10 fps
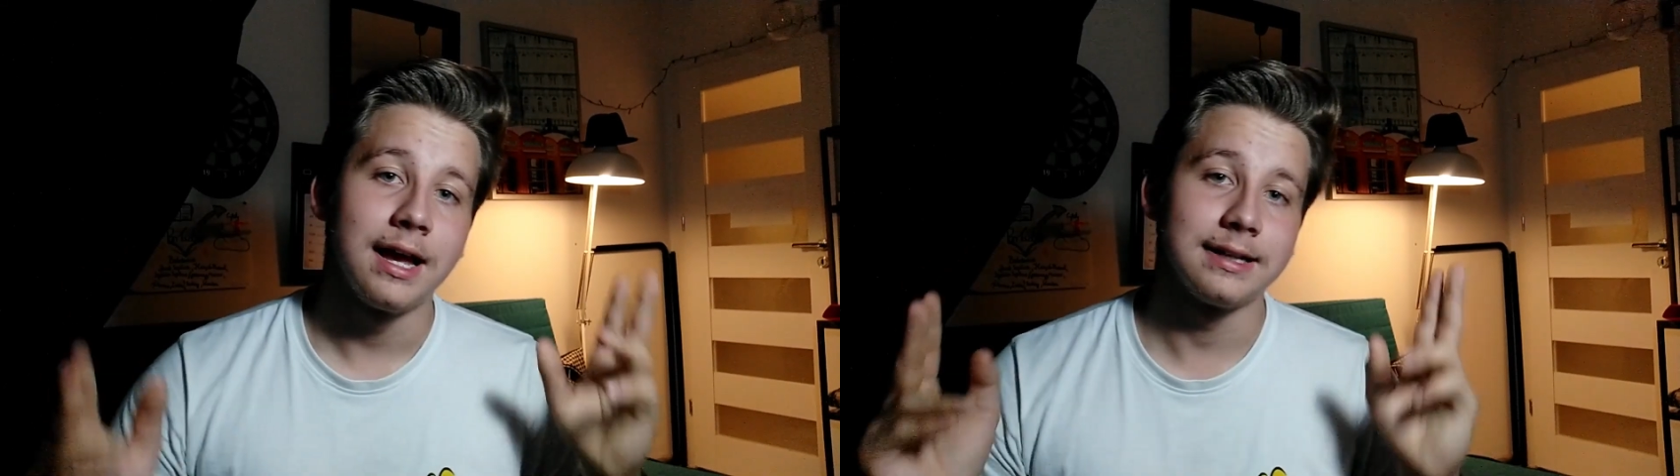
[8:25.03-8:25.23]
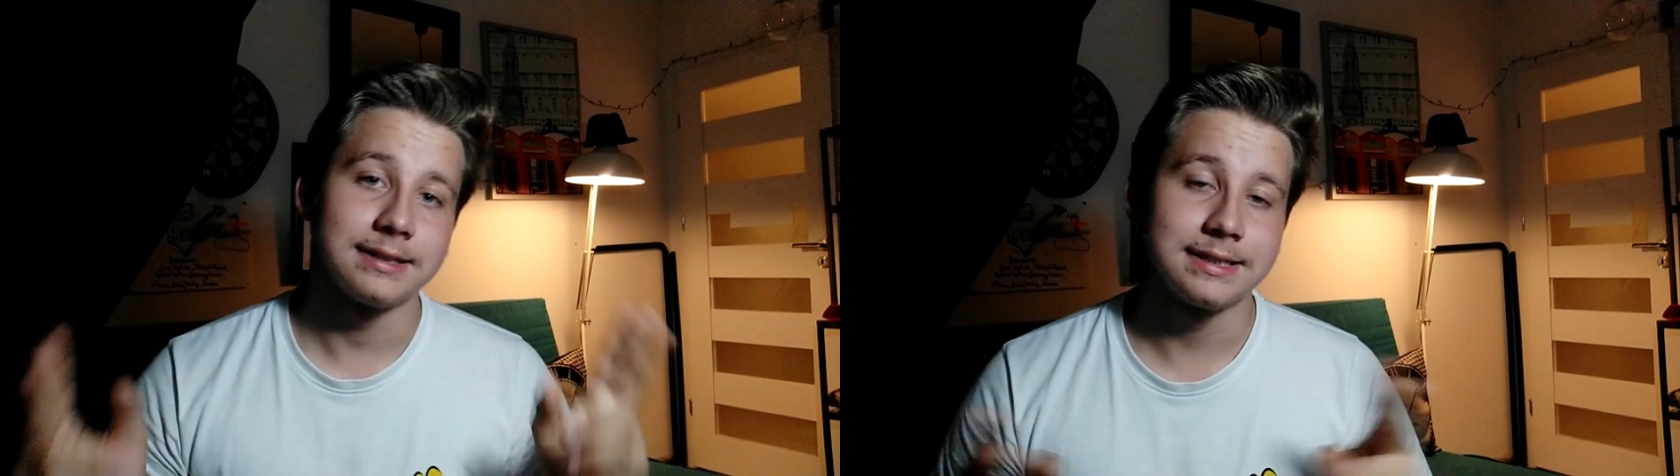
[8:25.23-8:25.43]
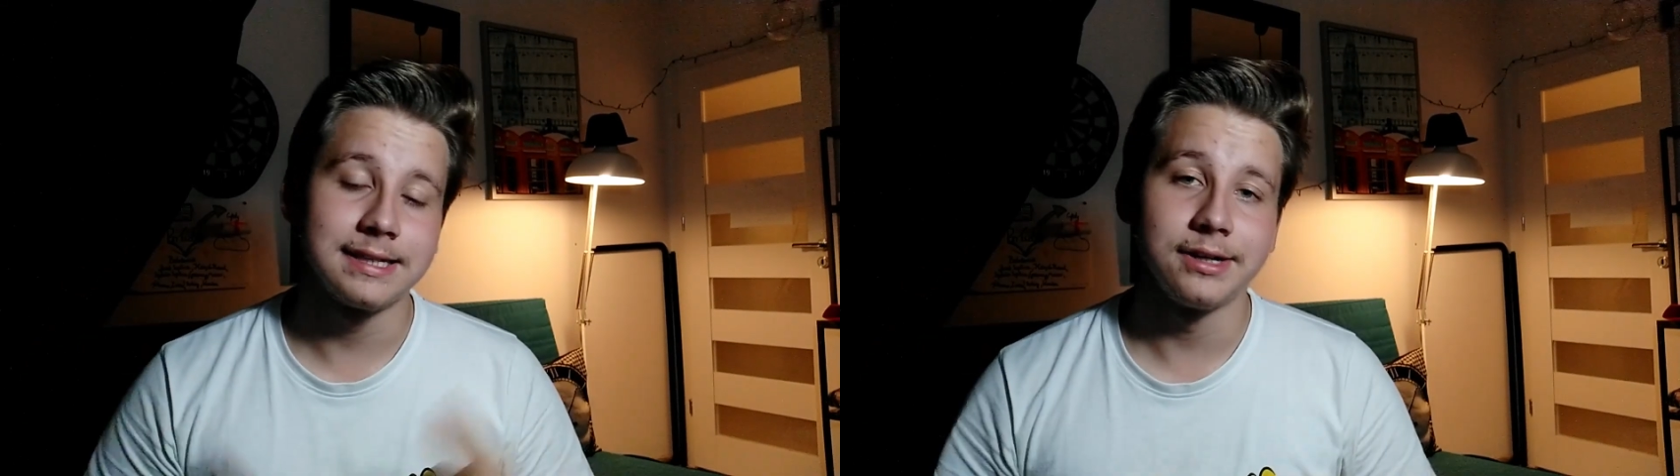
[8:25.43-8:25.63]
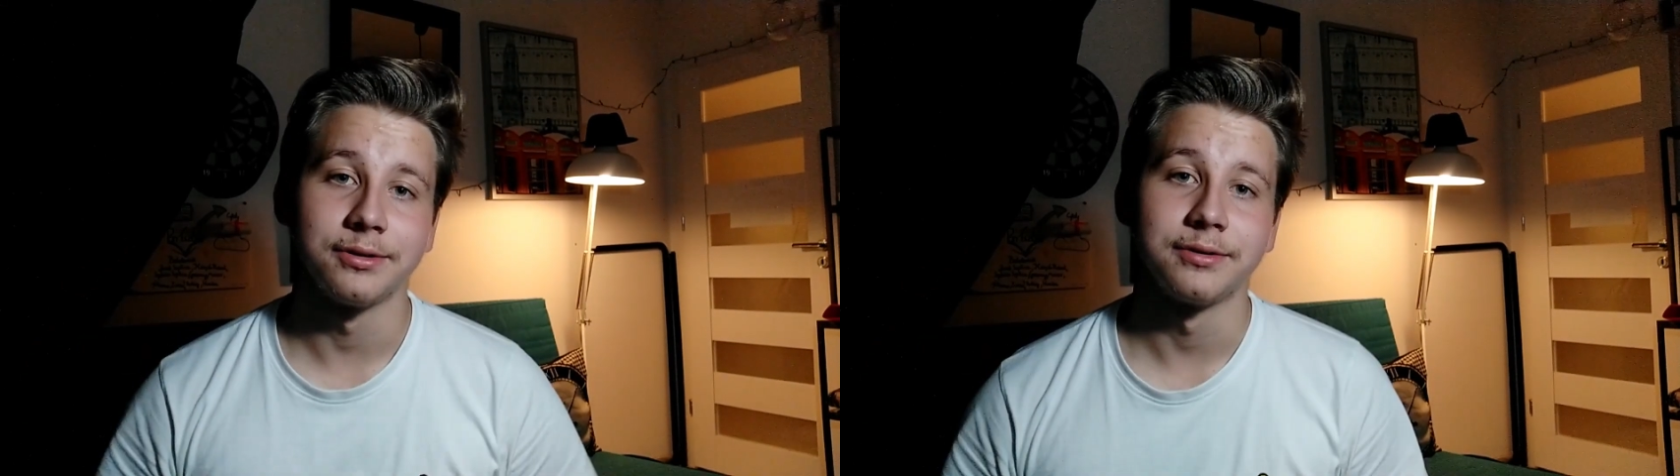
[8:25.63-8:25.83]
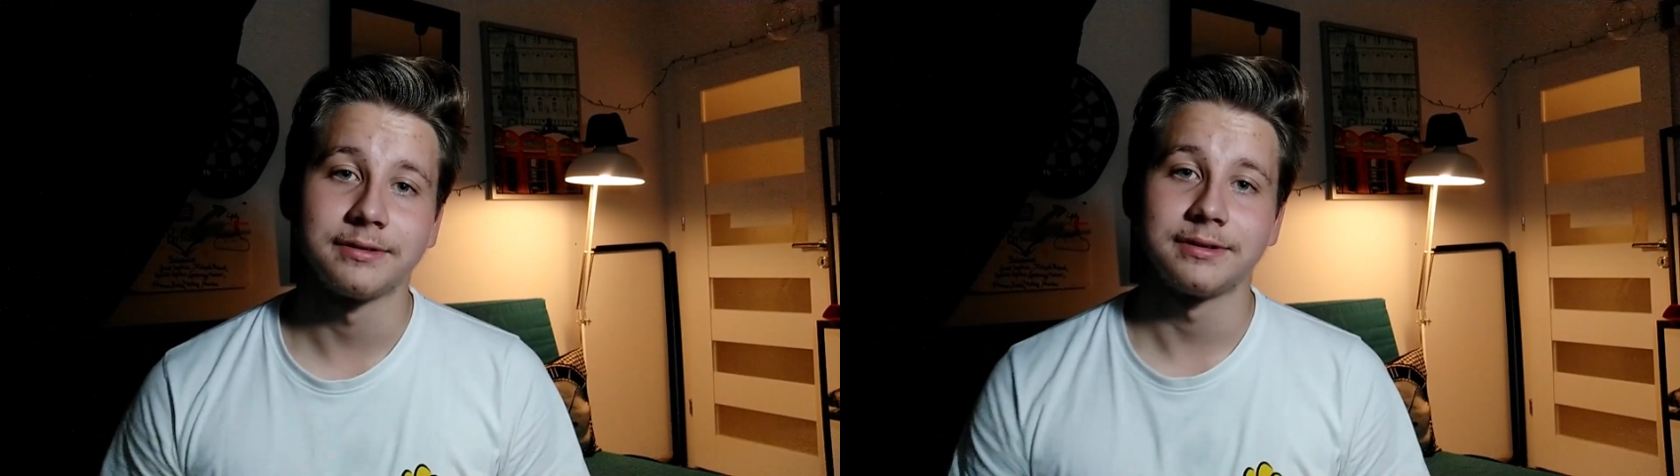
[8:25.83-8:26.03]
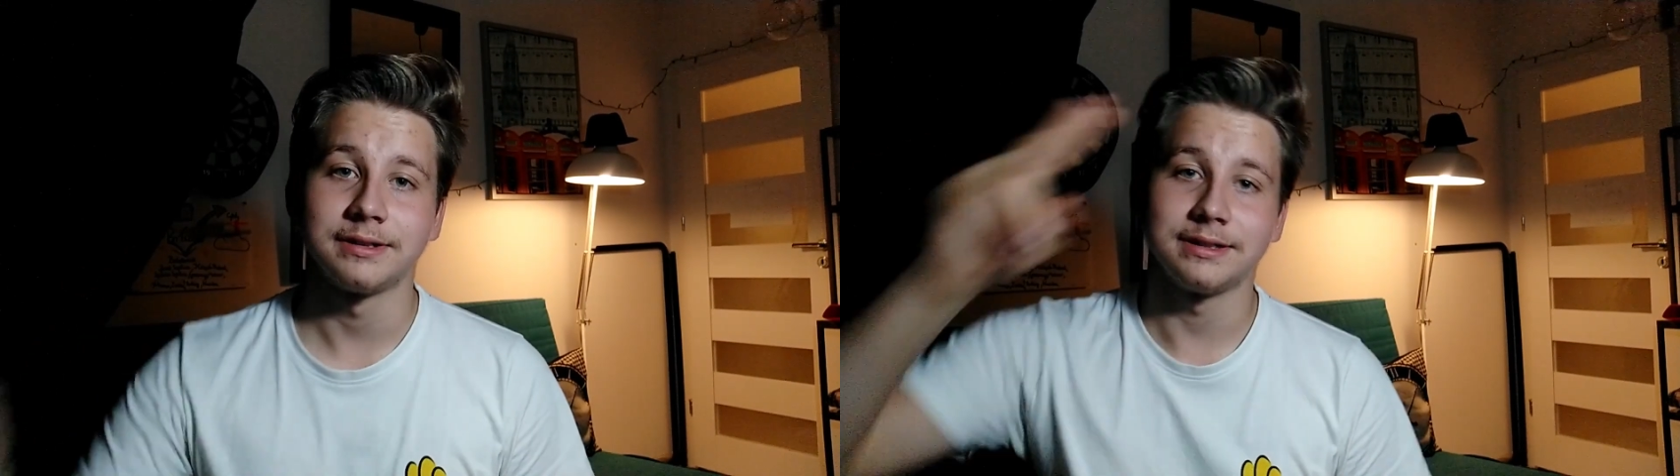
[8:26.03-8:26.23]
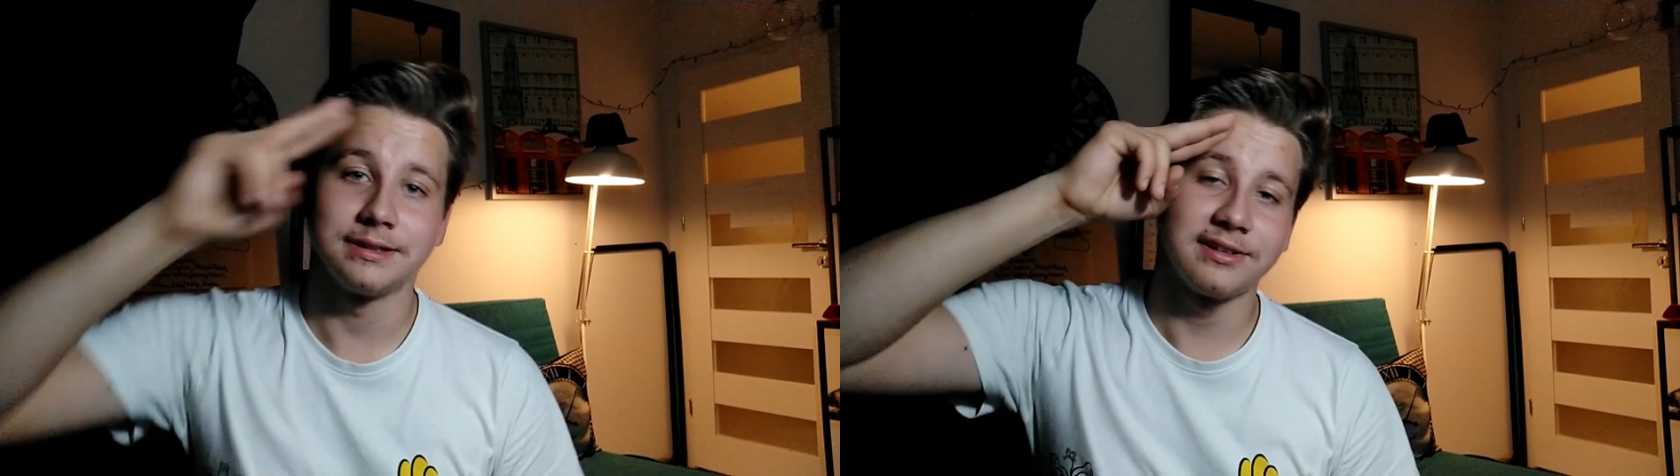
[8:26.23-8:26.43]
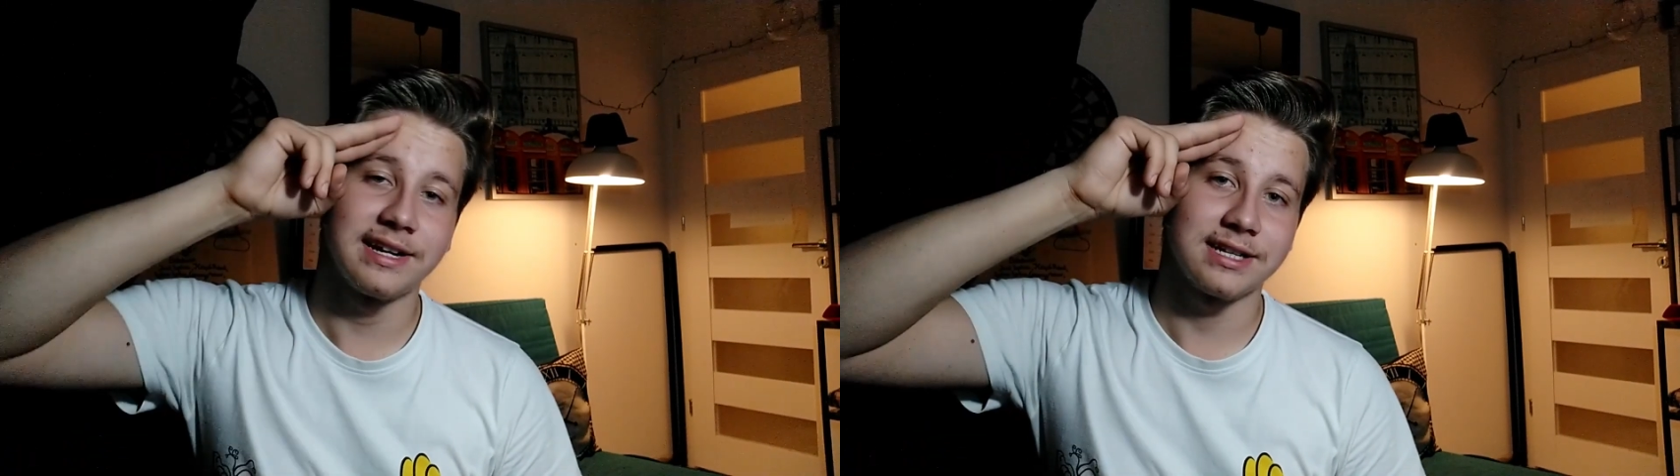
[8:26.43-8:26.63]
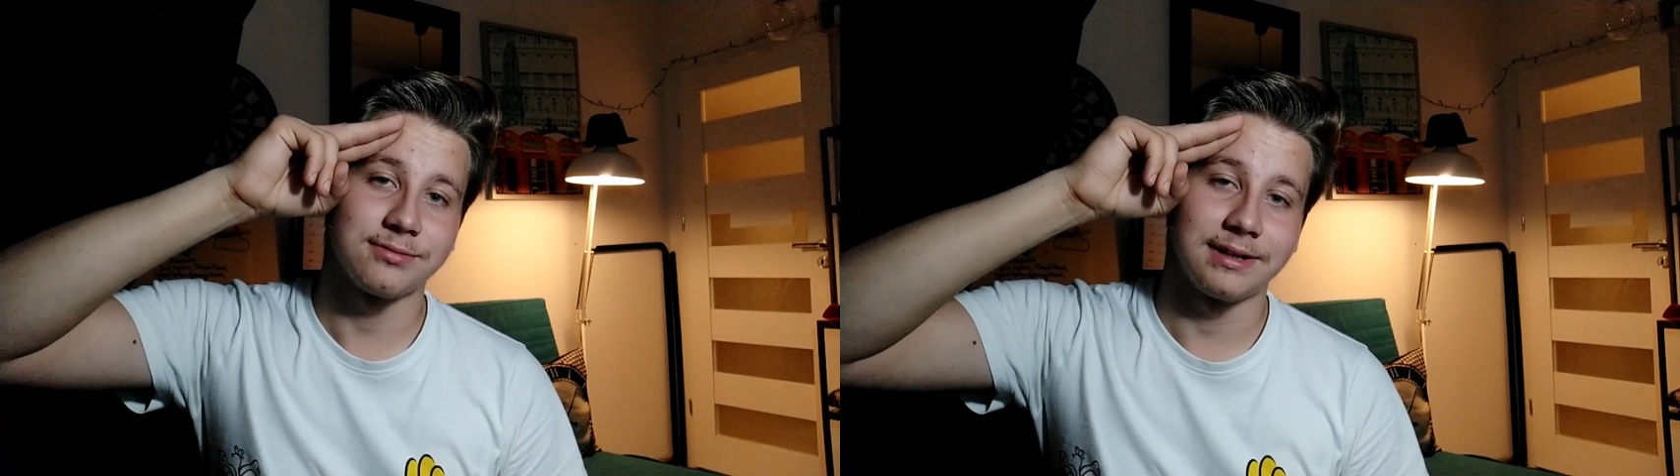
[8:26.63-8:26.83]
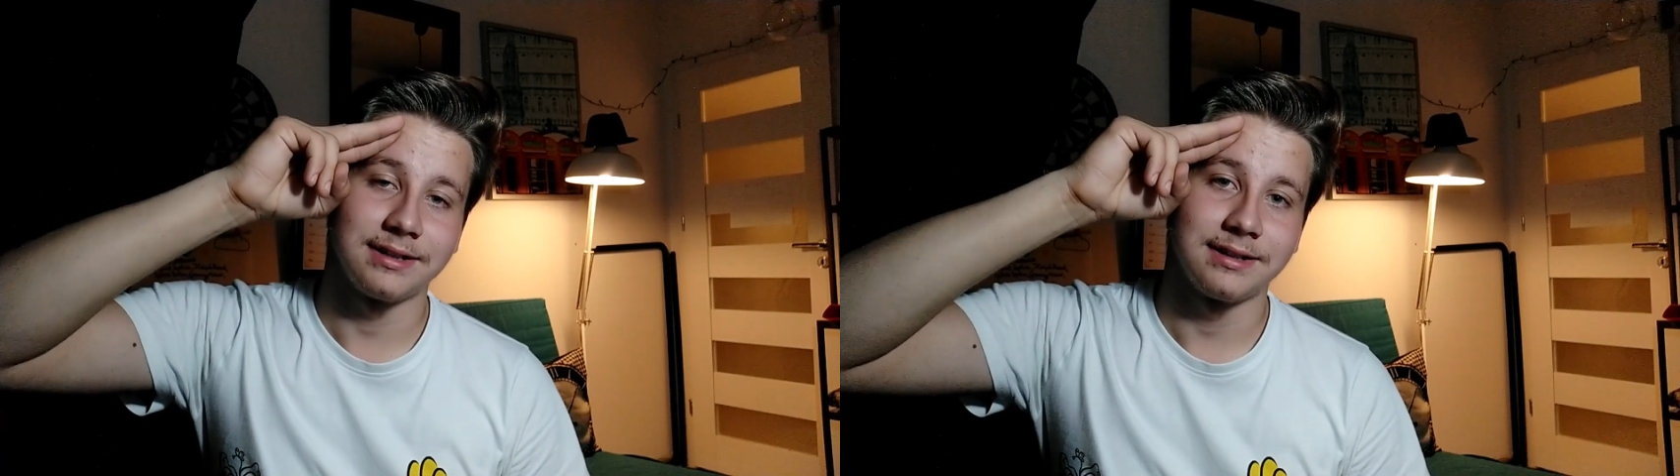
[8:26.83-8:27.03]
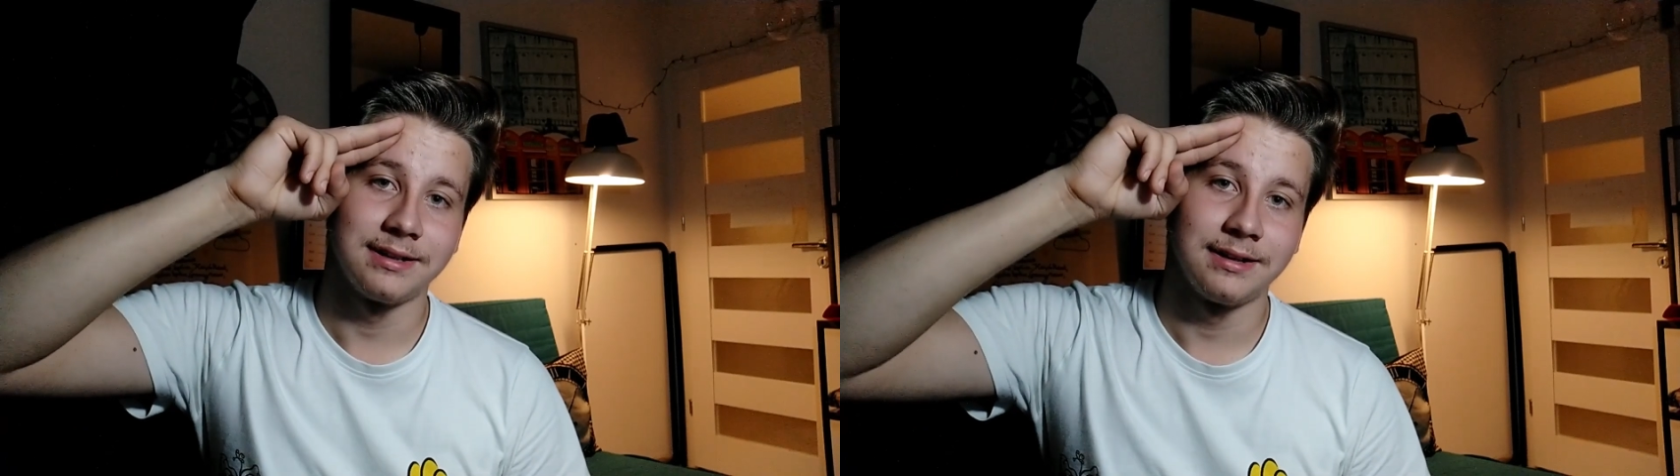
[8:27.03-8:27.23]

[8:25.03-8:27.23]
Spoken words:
and see you in the next one.